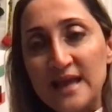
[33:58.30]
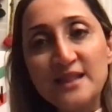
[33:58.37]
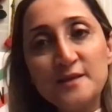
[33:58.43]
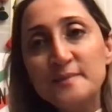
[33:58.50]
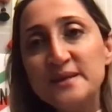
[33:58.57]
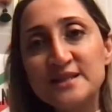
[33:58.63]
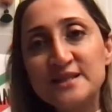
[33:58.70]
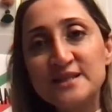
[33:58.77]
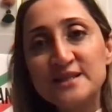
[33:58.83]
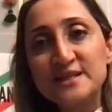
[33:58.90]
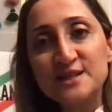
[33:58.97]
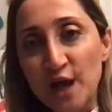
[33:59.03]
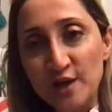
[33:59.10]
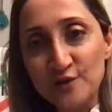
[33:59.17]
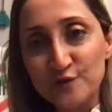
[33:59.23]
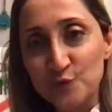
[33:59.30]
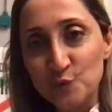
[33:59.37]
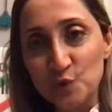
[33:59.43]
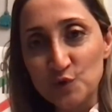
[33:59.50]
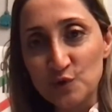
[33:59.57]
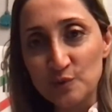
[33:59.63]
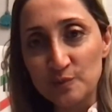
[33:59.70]
elements of life
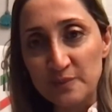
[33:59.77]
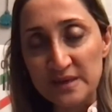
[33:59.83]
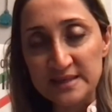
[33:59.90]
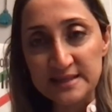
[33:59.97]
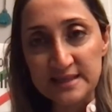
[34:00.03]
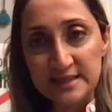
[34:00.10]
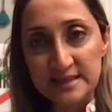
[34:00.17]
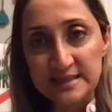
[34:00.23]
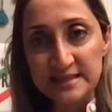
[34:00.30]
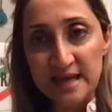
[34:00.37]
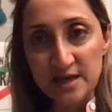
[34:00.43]
were basically